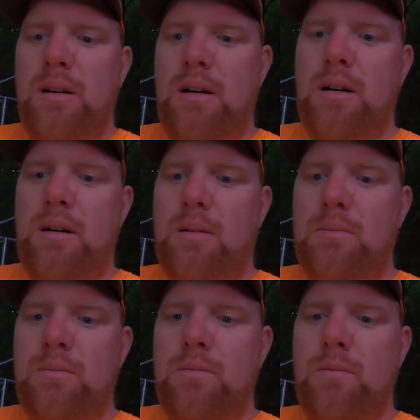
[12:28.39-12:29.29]

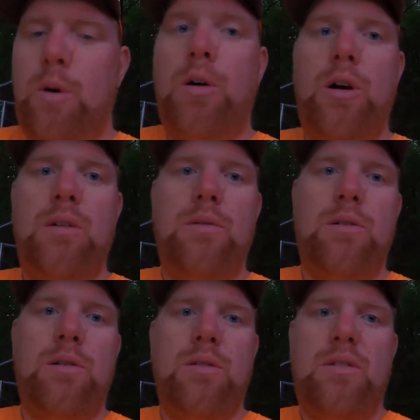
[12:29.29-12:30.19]
well
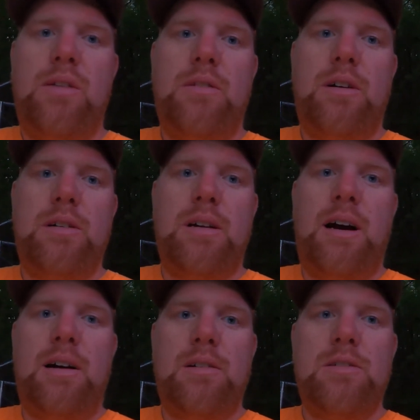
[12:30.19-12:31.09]
over
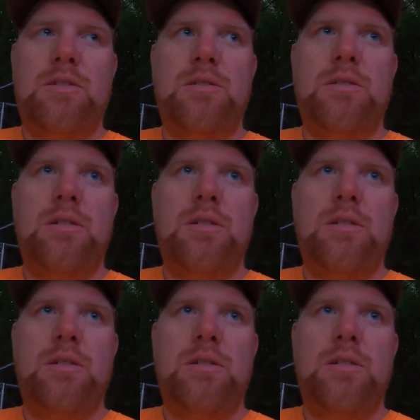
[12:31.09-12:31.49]
$700.